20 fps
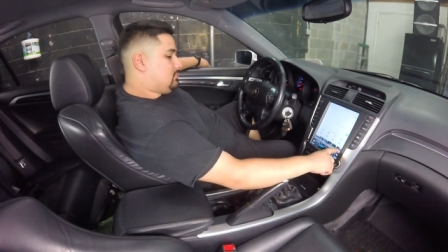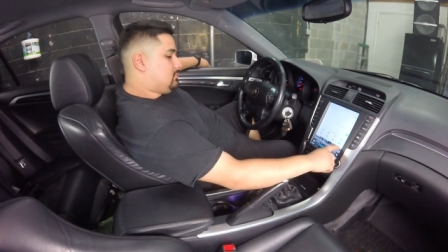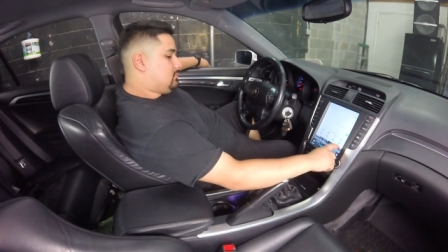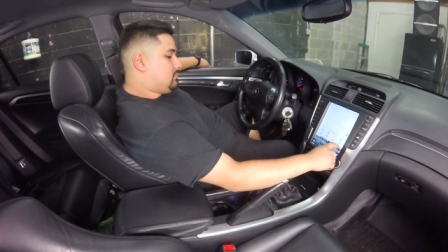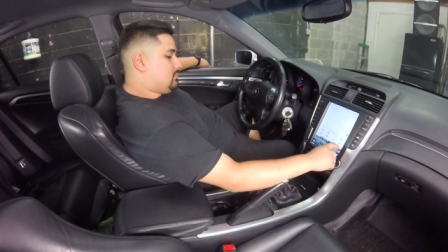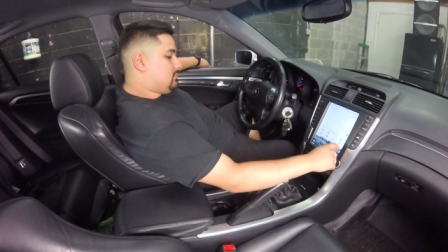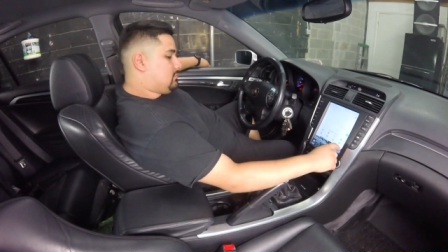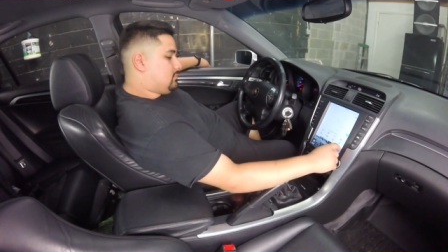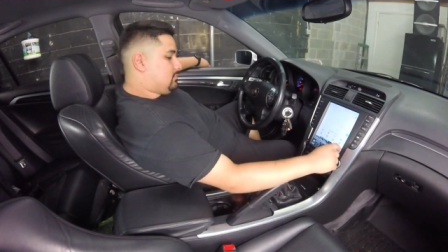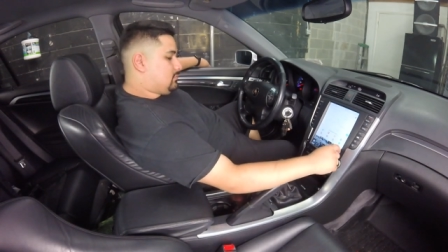
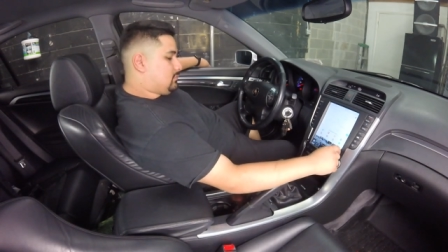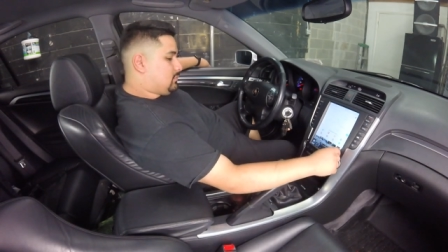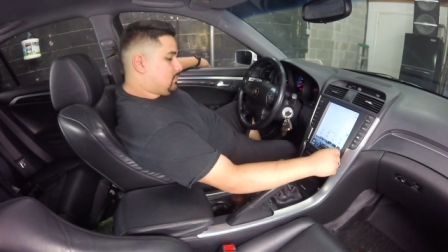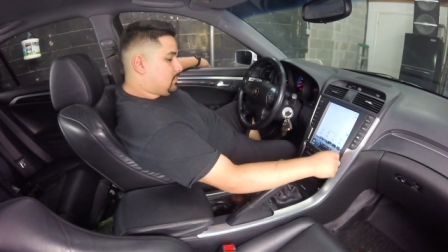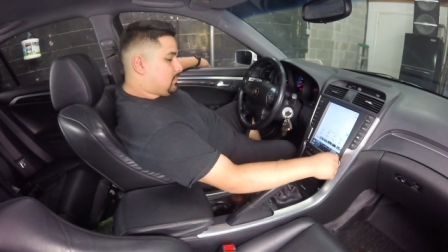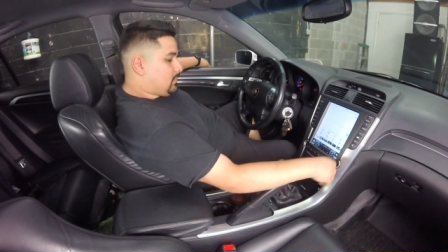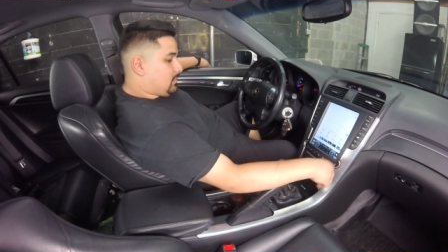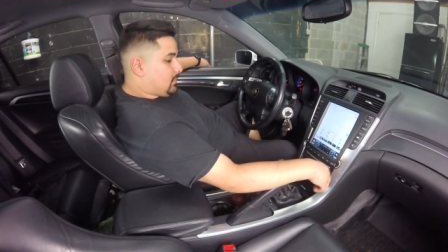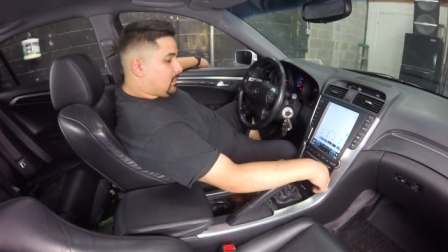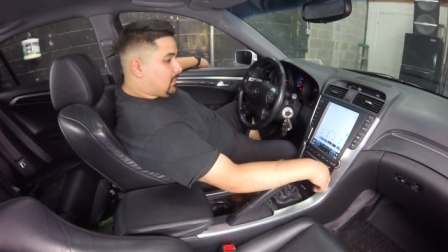
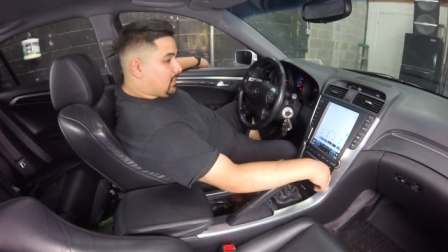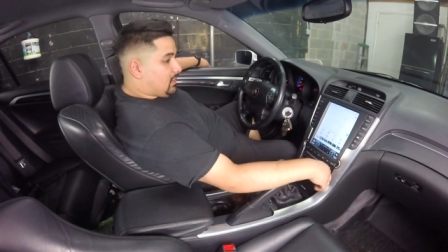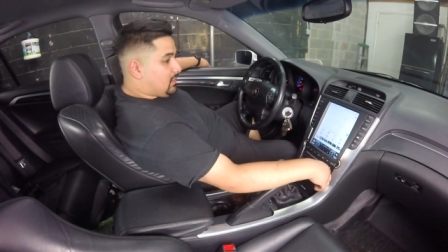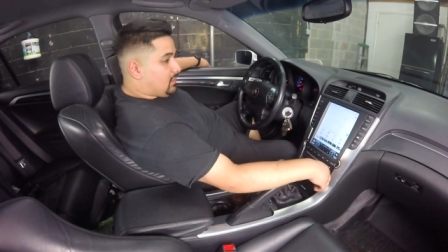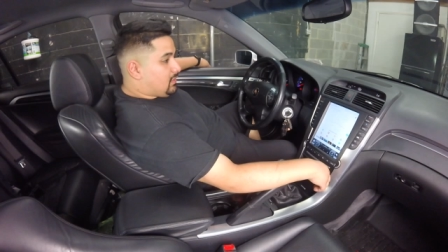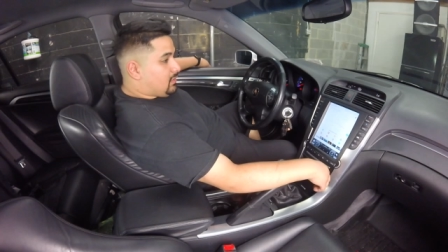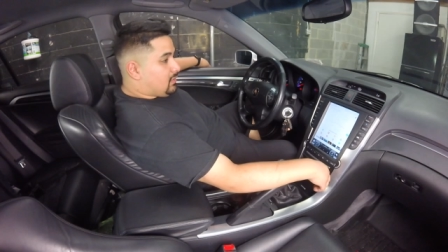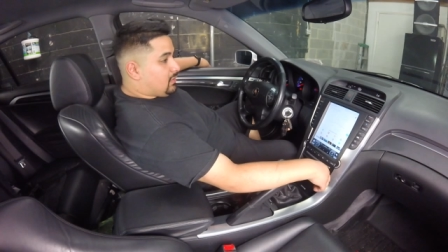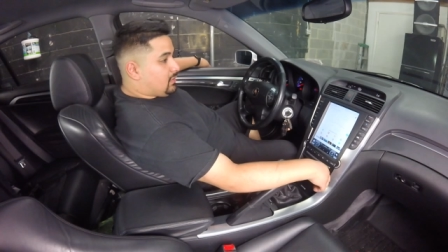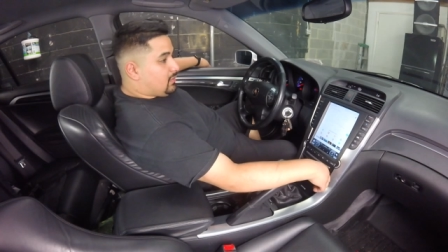
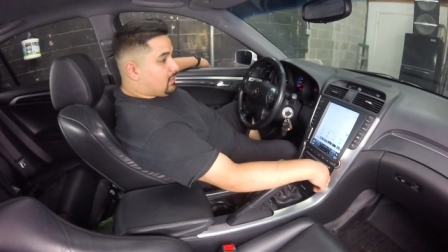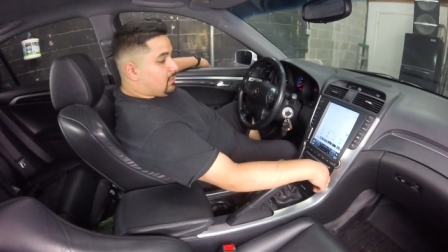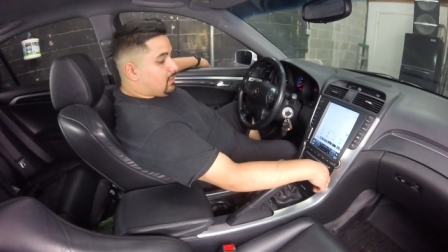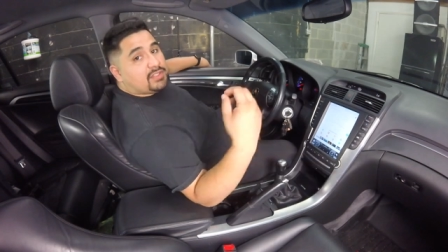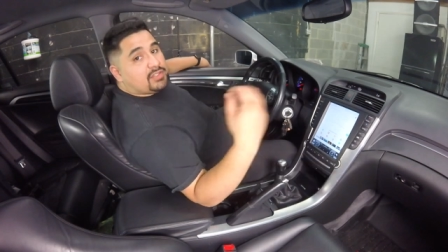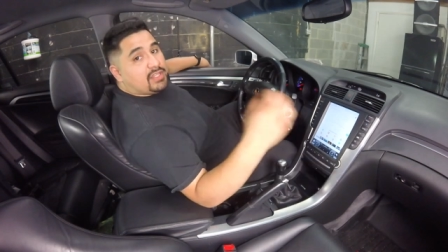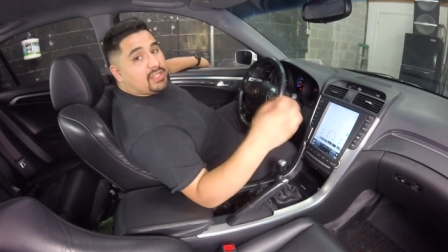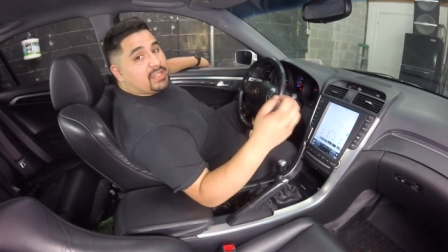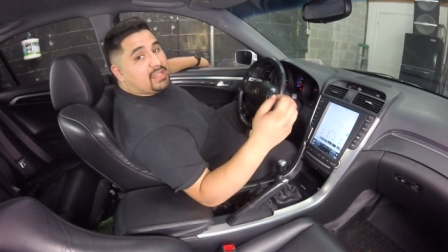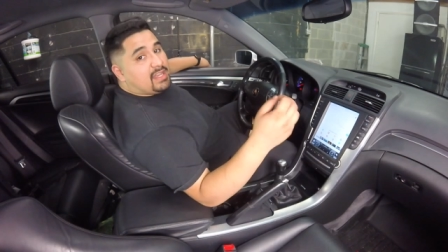too.
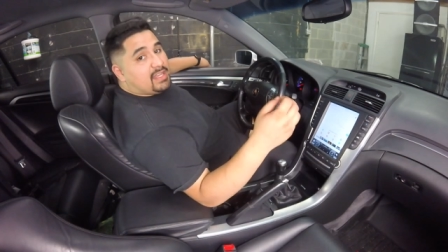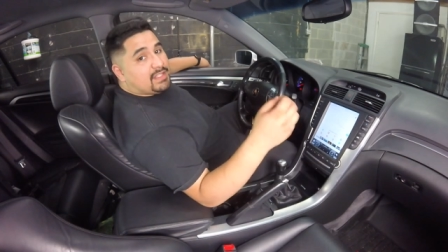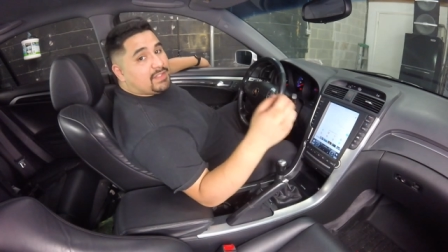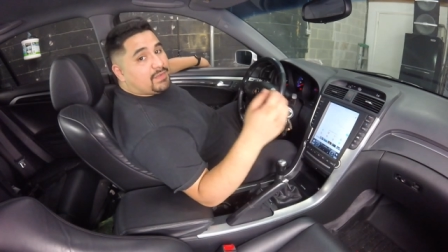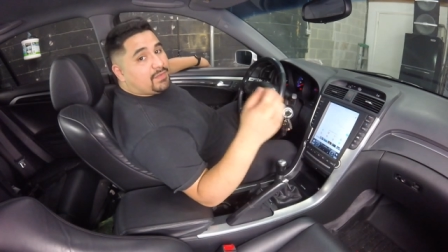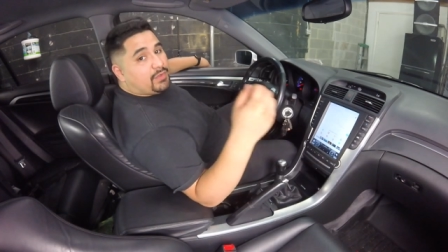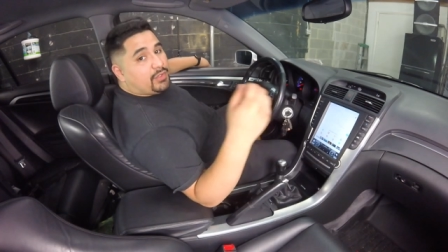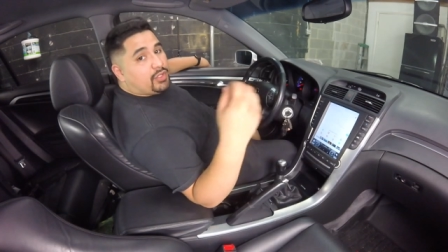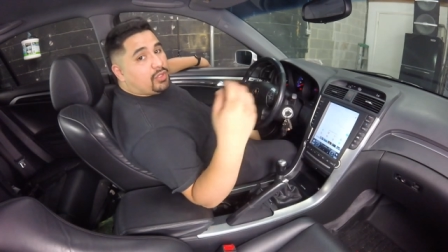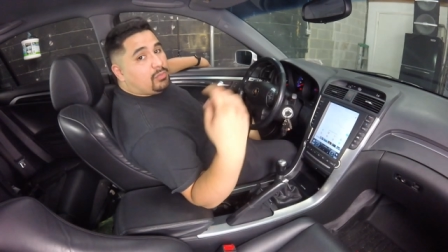So yeah,
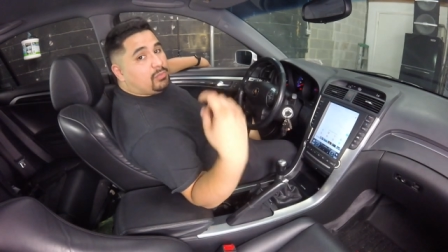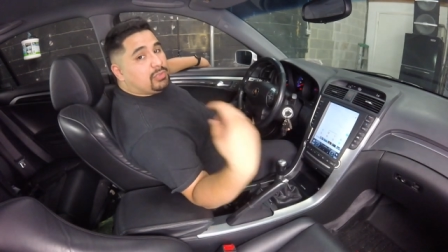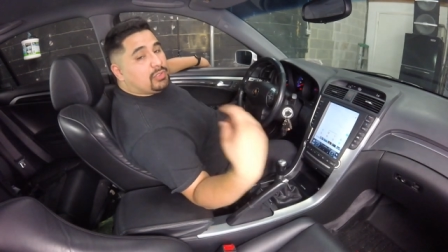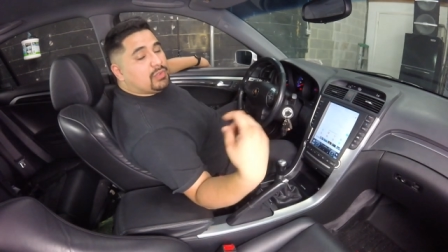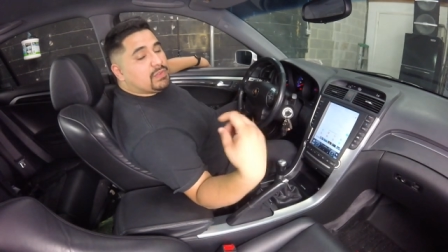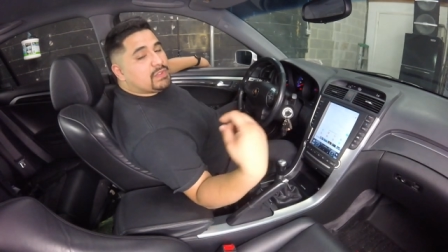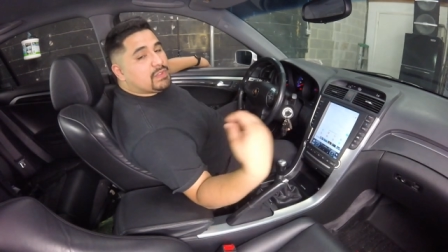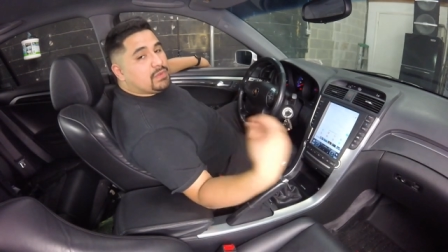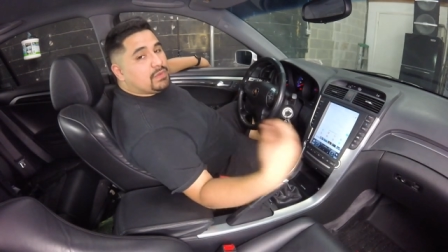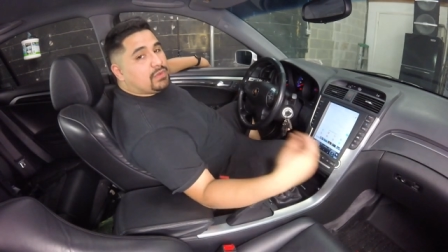guys, for your
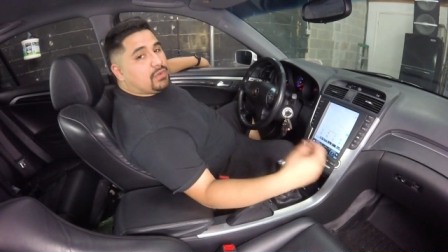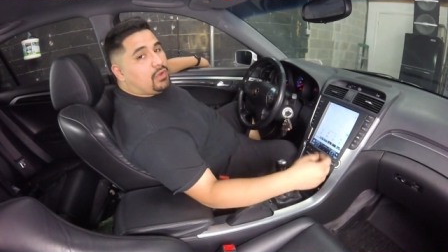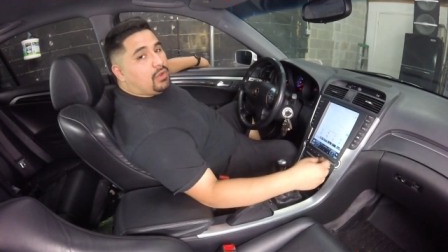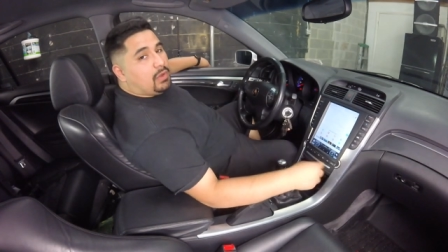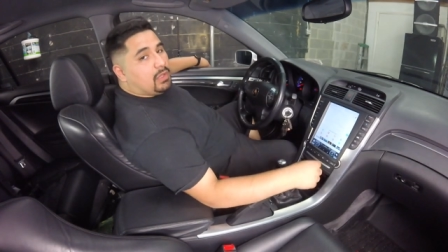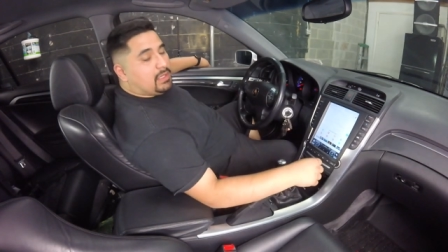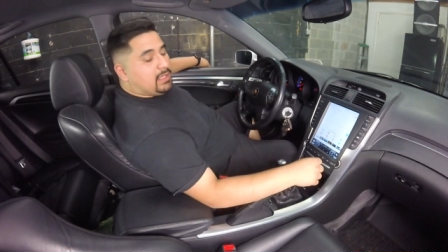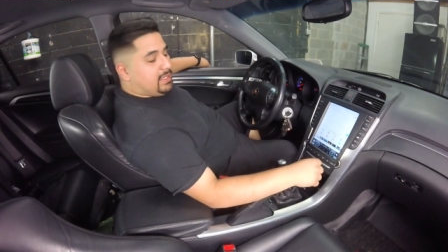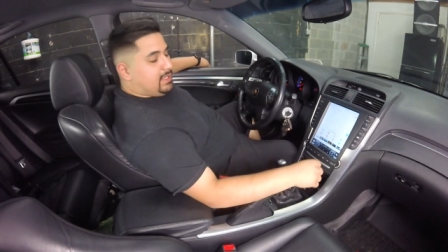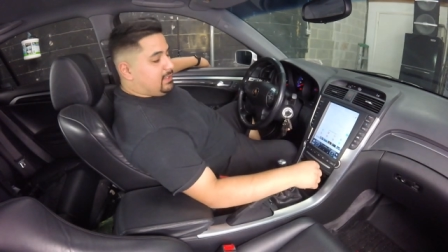Bluetooth
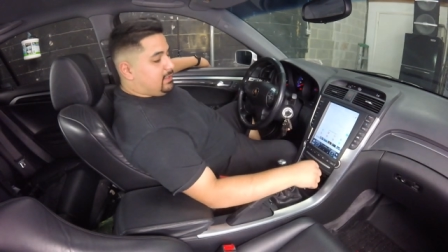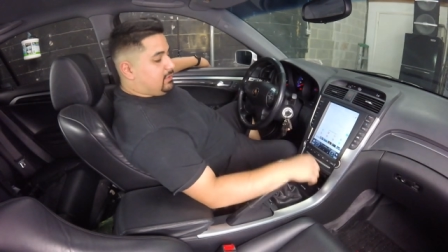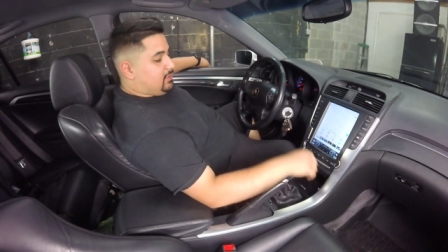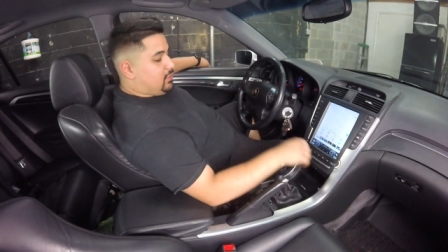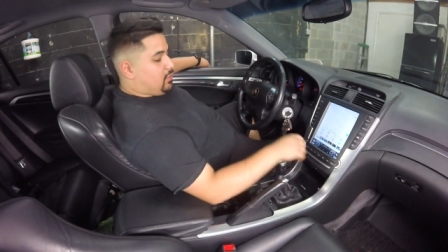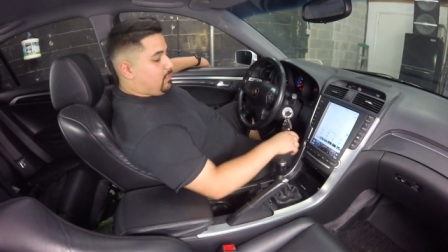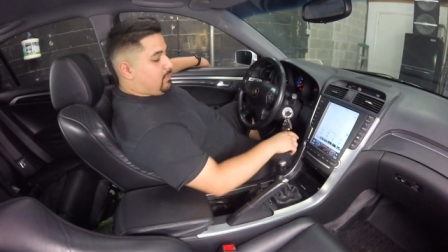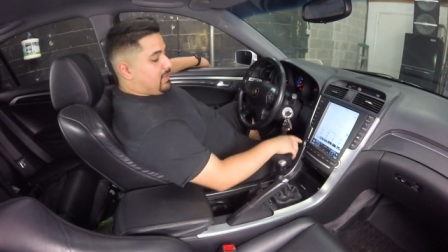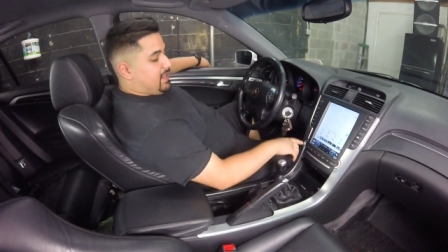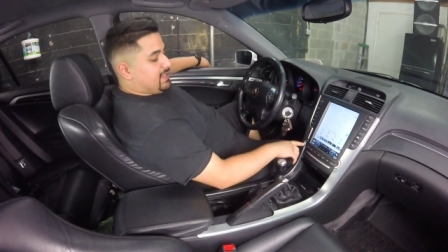calling,
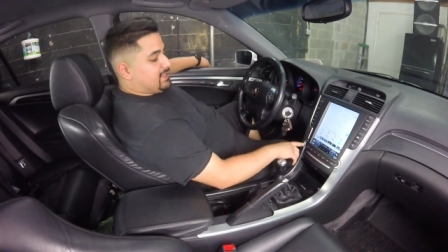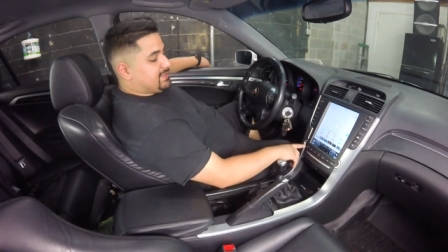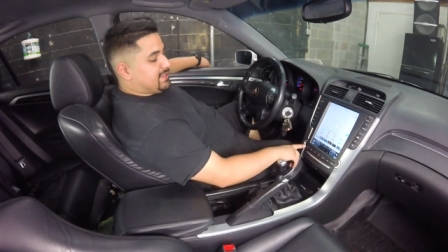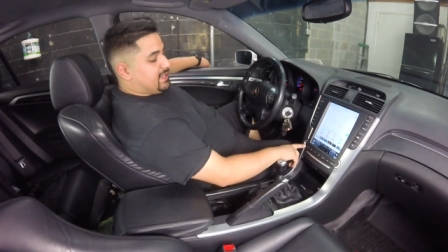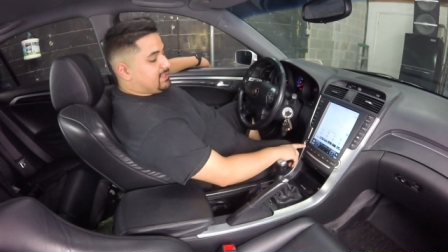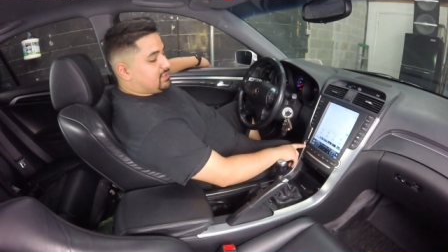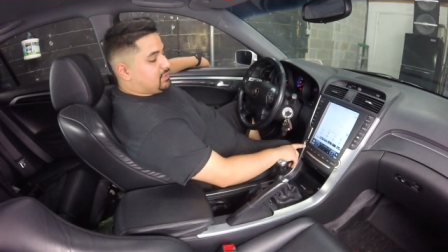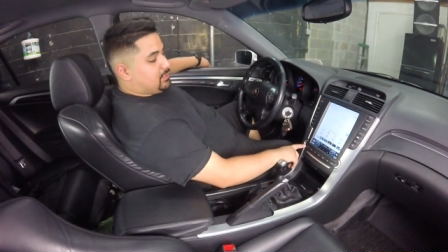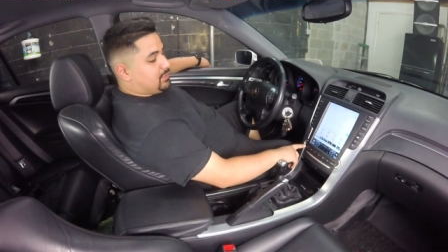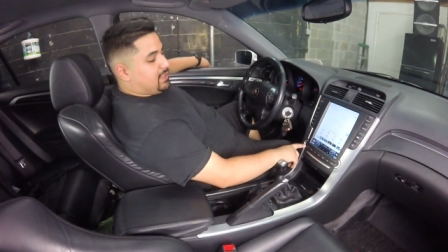your mic's
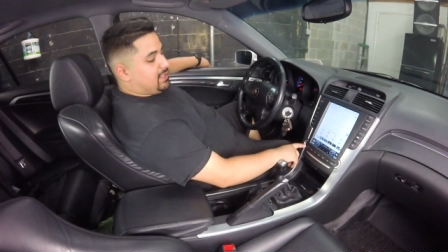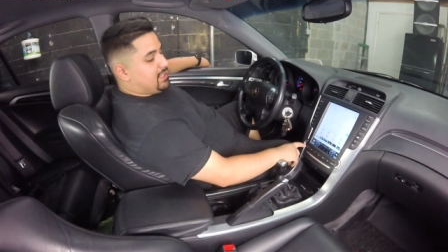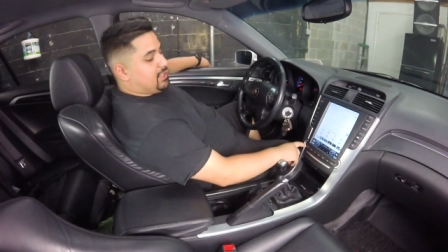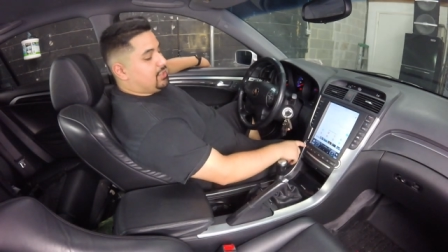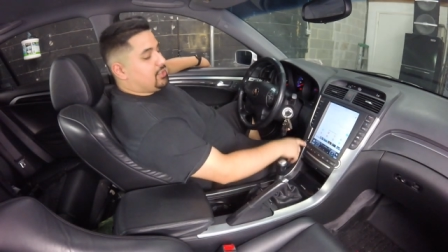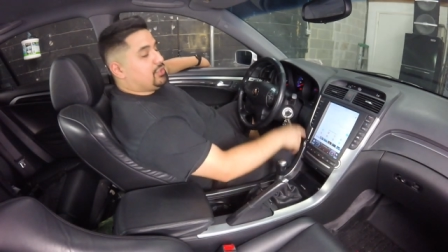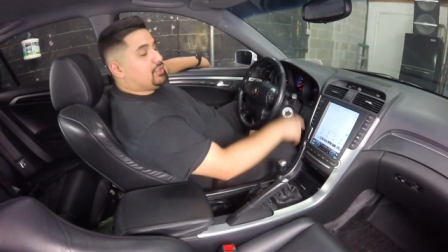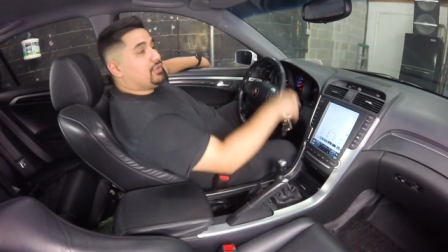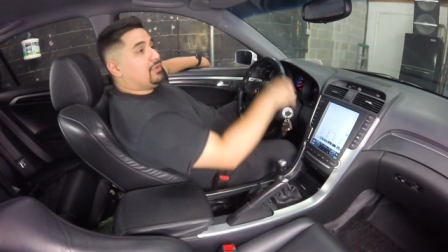actually right here.